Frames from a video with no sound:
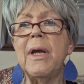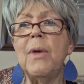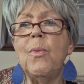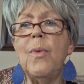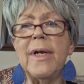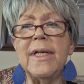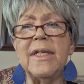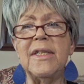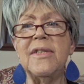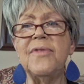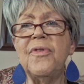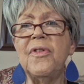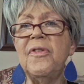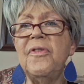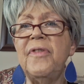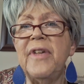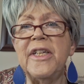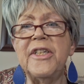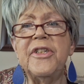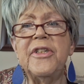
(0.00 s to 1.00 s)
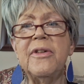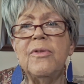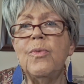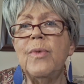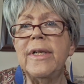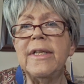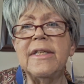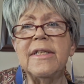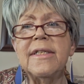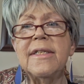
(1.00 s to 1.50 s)
One is for fish and
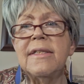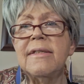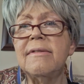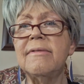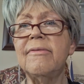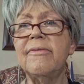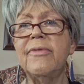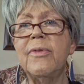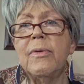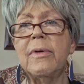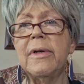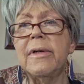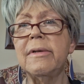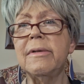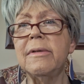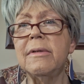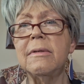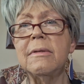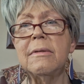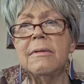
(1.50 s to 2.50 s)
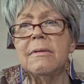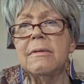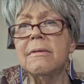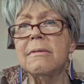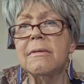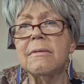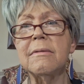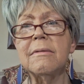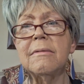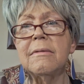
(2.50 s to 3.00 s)
one is for
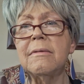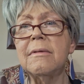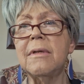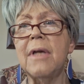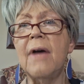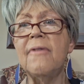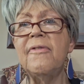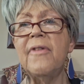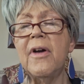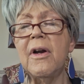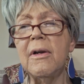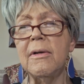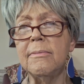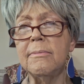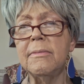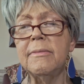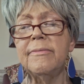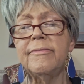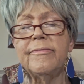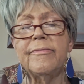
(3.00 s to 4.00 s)
a farmland